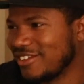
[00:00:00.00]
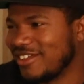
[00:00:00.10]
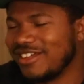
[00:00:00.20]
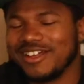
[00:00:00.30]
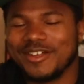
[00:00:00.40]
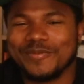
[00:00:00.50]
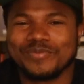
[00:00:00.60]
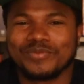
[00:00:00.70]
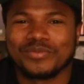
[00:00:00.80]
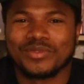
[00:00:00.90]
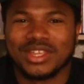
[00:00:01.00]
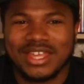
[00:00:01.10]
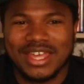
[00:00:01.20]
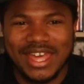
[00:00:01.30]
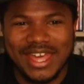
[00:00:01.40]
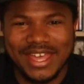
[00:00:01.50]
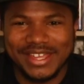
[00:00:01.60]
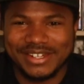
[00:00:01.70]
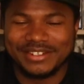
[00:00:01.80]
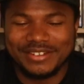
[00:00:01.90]
And
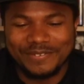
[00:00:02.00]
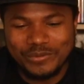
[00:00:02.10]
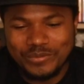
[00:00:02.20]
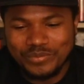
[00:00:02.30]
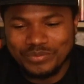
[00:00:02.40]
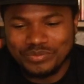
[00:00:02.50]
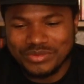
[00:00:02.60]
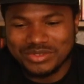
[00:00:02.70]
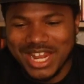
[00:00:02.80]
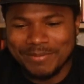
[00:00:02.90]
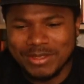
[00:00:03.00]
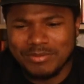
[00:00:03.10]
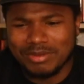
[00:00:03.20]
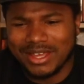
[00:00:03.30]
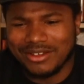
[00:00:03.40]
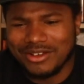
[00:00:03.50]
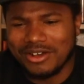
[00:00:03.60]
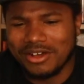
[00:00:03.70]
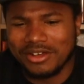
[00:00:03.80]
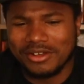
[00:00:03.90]
a lot of people be like,
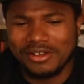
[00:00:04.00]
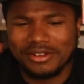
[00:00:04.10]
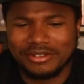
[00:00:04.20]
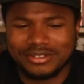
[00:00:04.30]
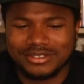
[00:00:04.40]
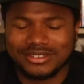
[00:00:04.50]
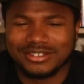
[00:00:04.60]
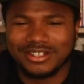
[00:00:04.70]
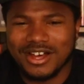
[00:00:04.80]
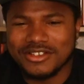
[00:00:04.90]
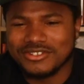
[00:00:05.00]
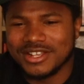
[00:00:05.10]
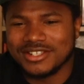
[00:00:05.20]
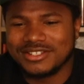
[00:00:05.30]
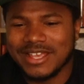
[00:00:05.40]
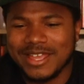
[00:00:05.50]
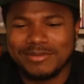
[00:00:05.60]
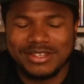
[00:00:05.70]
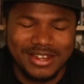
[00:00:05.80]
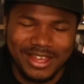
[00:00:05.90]
oh, you're such a
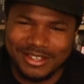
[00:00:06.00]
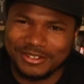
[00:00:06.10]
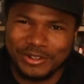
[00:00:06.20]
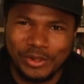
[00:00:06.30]
Jamie, like,